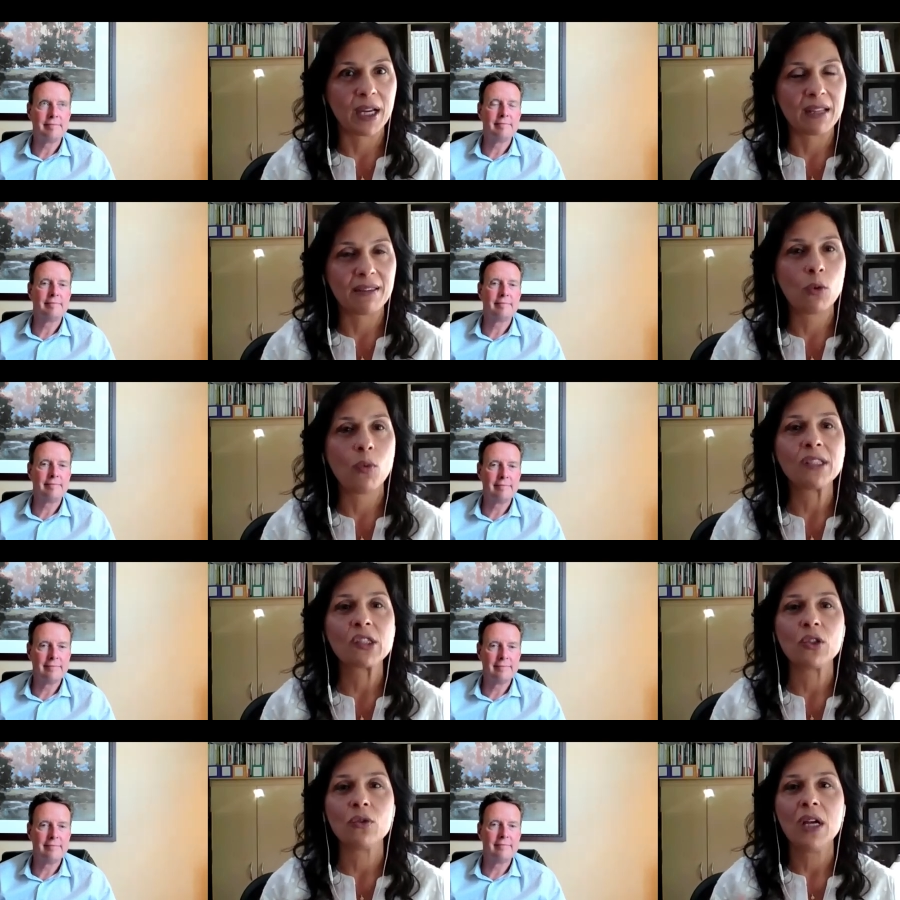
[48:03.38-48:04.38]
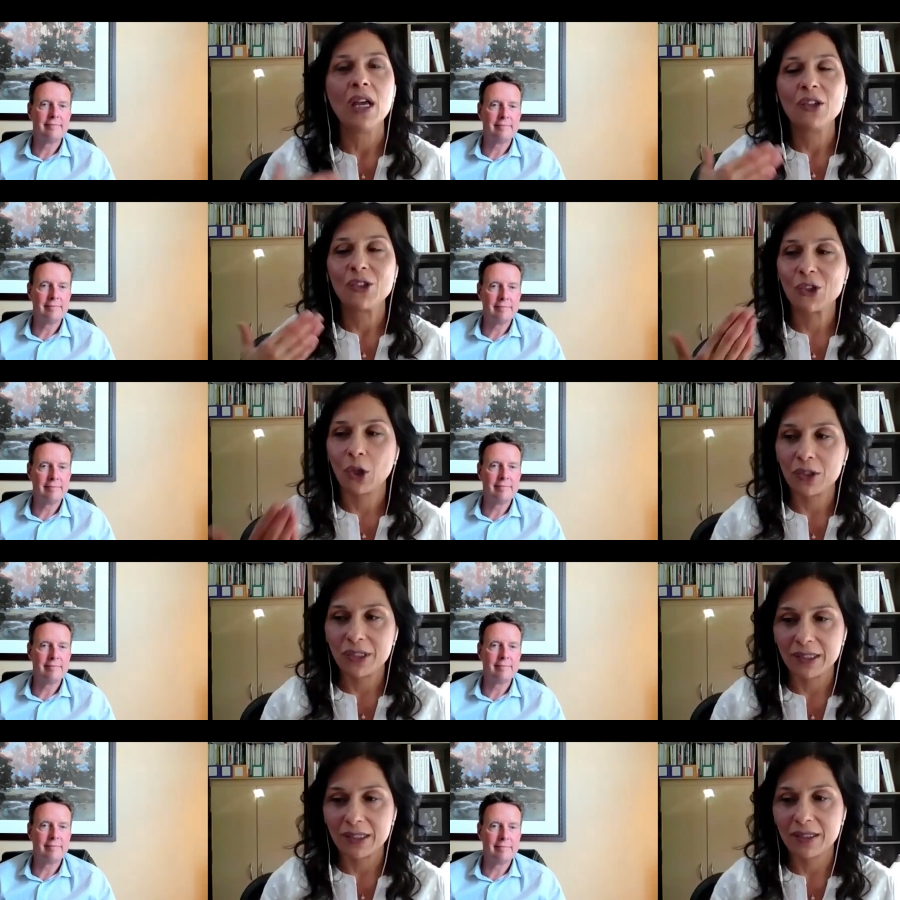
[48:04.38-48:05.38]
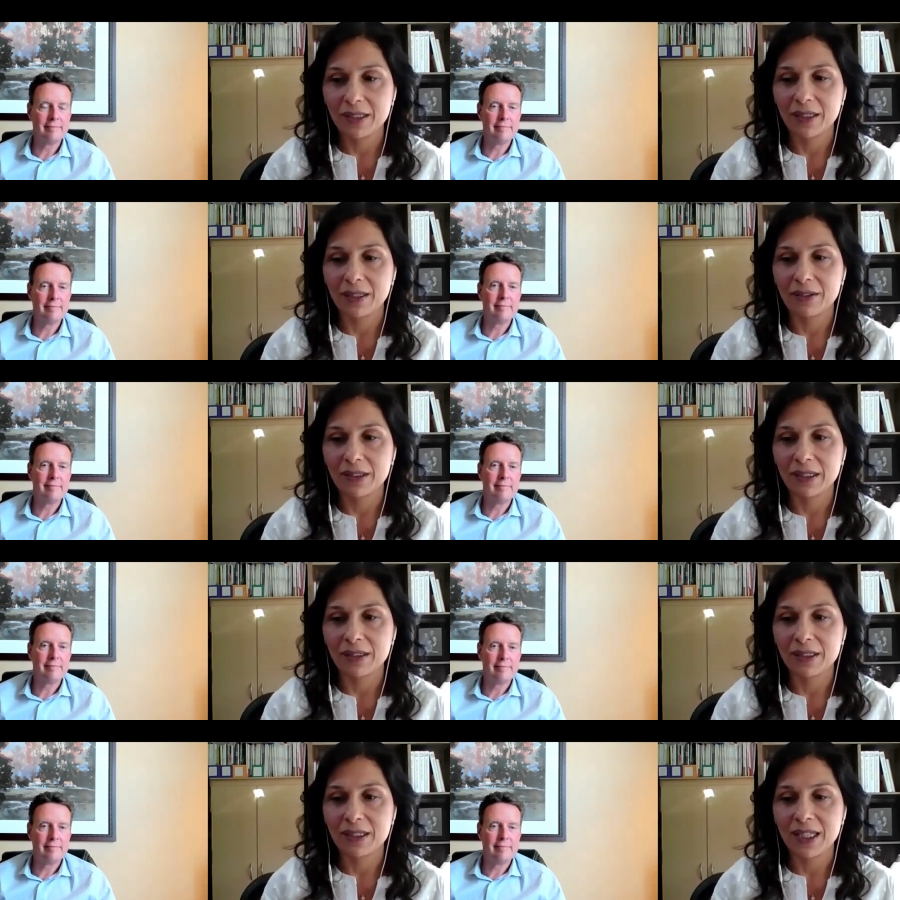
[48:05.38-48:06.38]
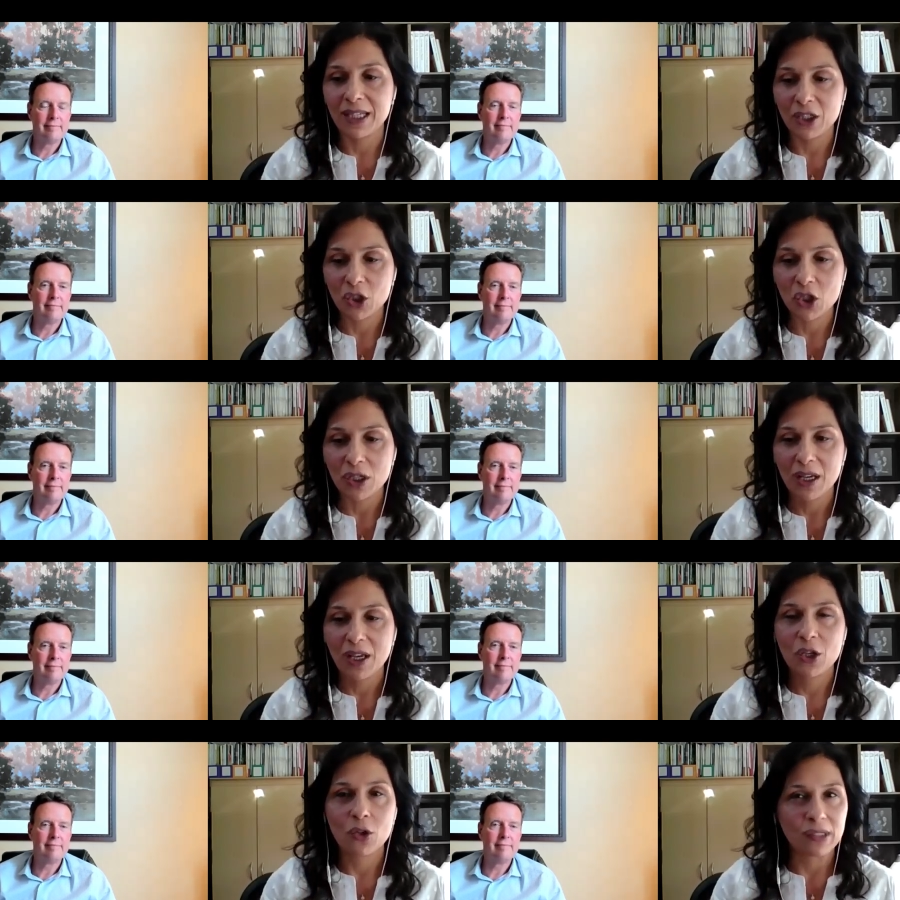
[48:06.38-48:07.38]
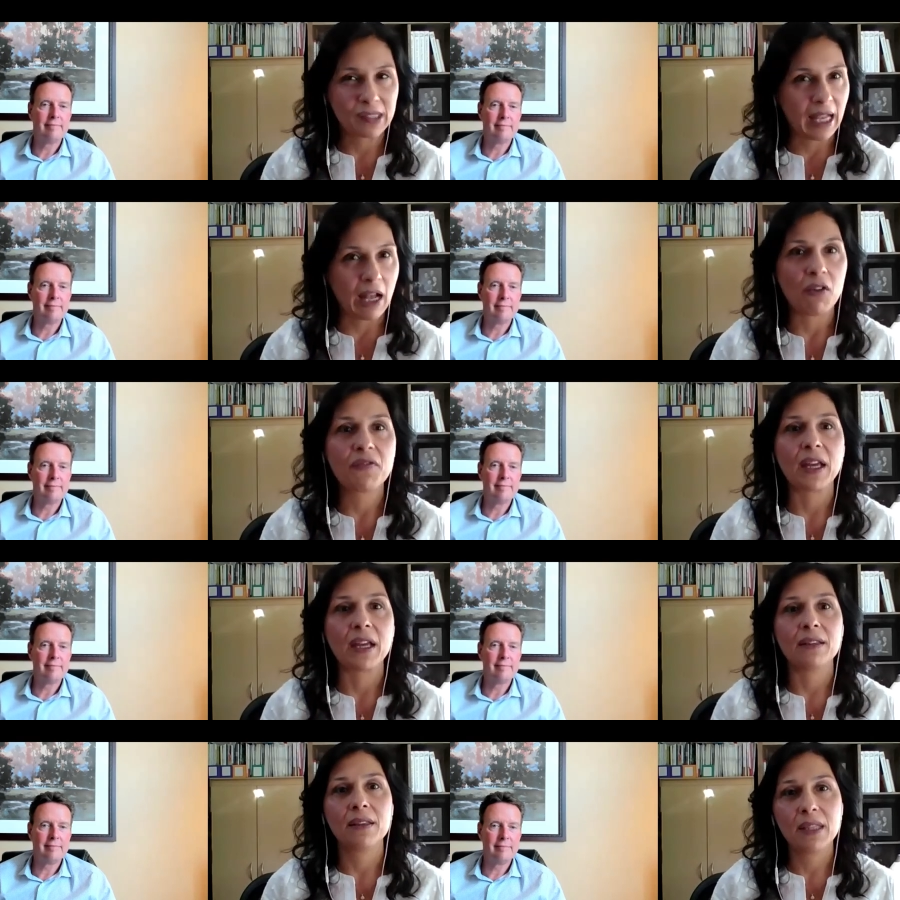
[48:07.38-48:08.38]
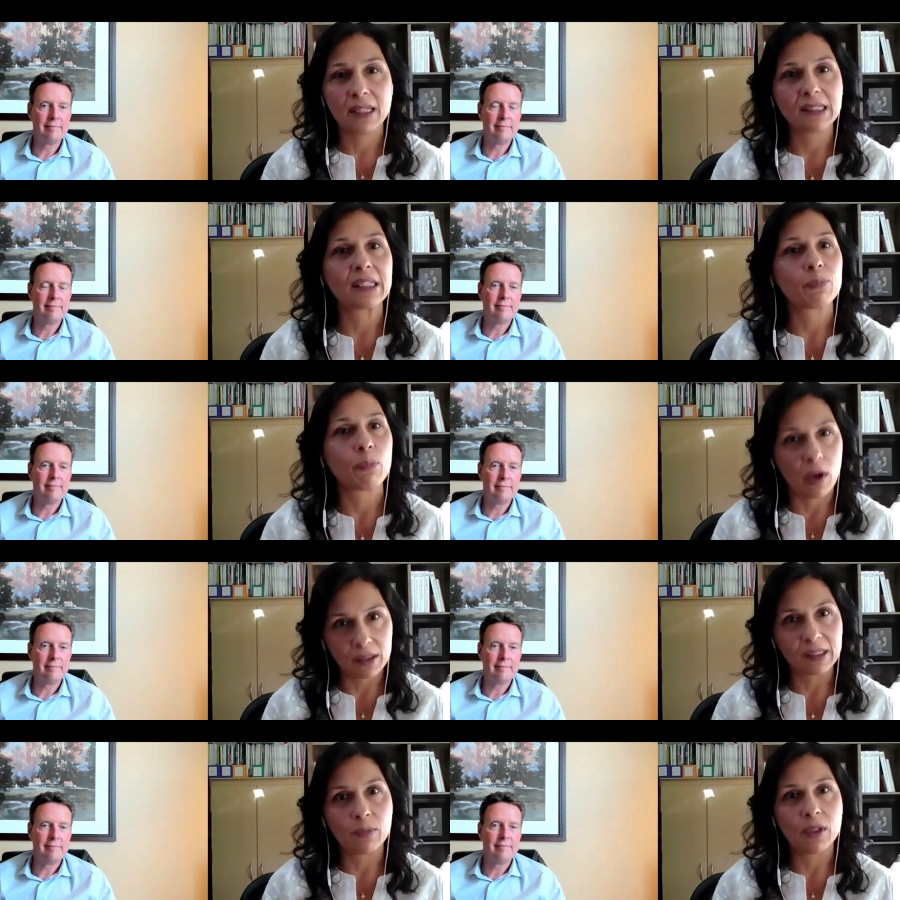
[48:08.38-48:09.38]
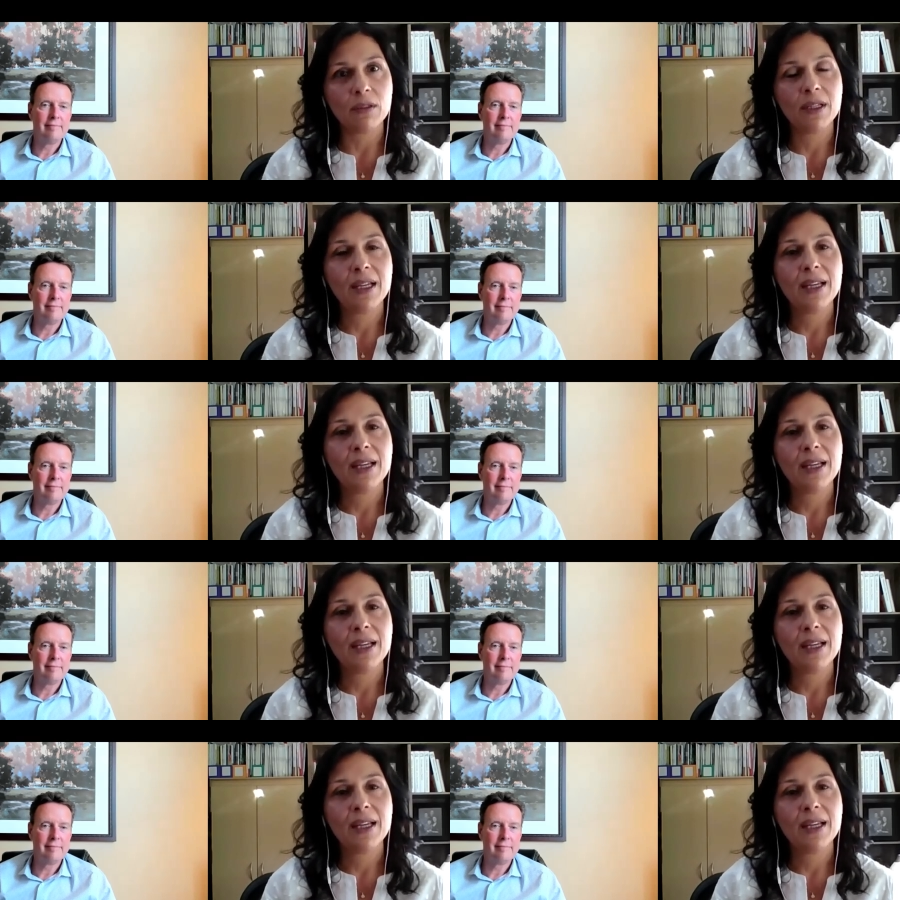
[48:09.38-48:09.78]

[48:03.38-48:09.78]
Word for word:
Speaker 1: right? I think once you start to, to, to teach yourself that this is possible,